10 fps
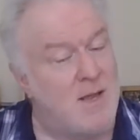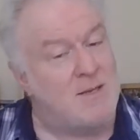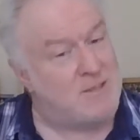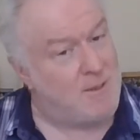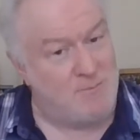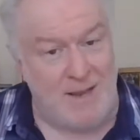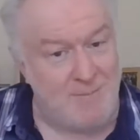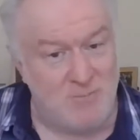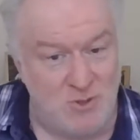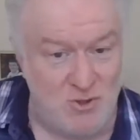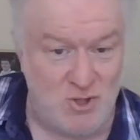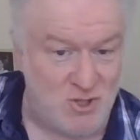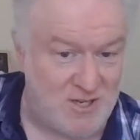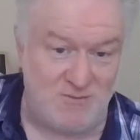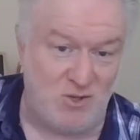Sometimes you
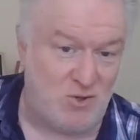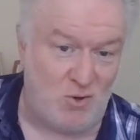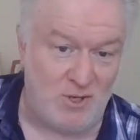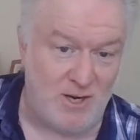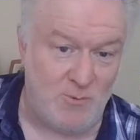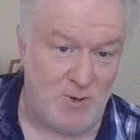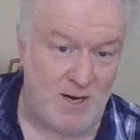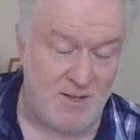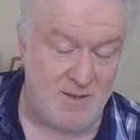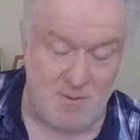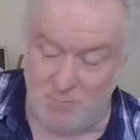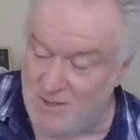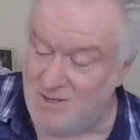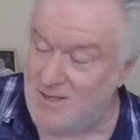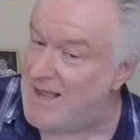just have to tolerate one another.
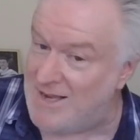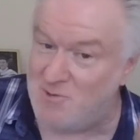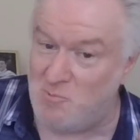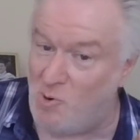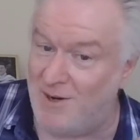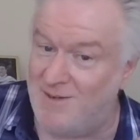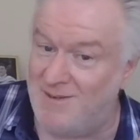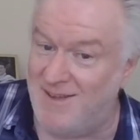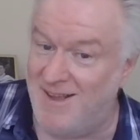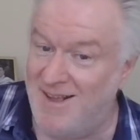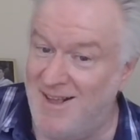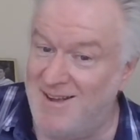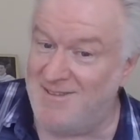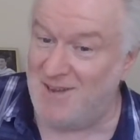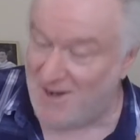But guess what?
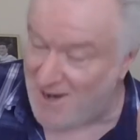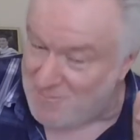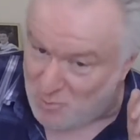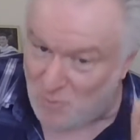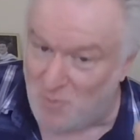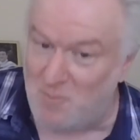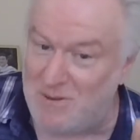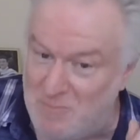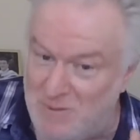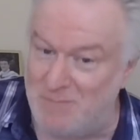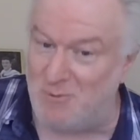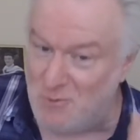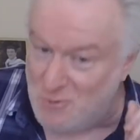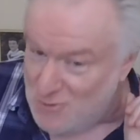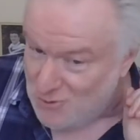There are probably people
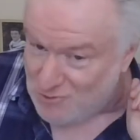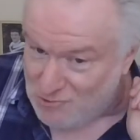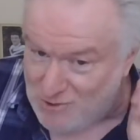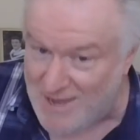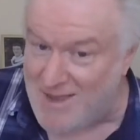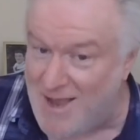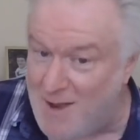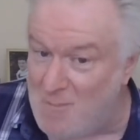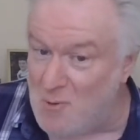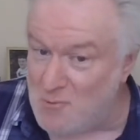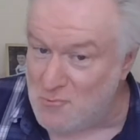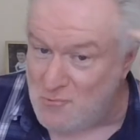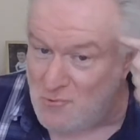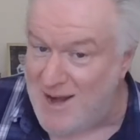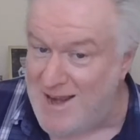who you're thinking about
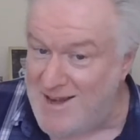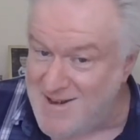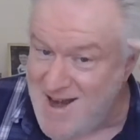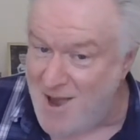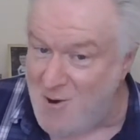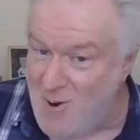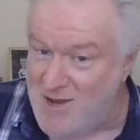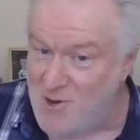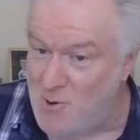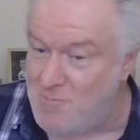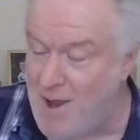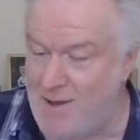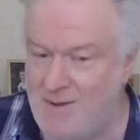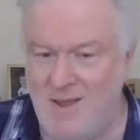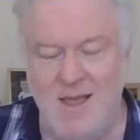right now in your
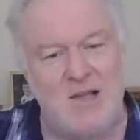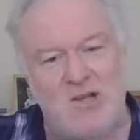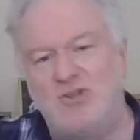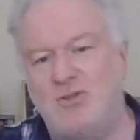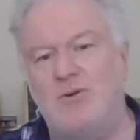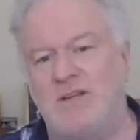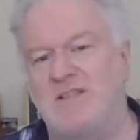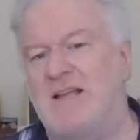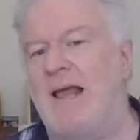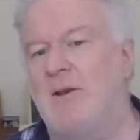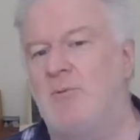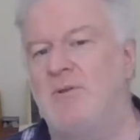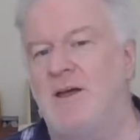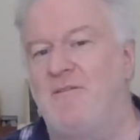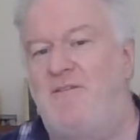mind because you know exactly what
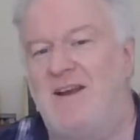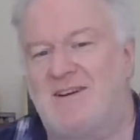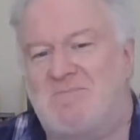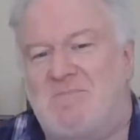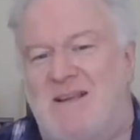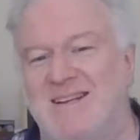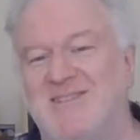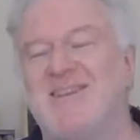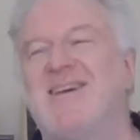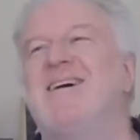that verse means.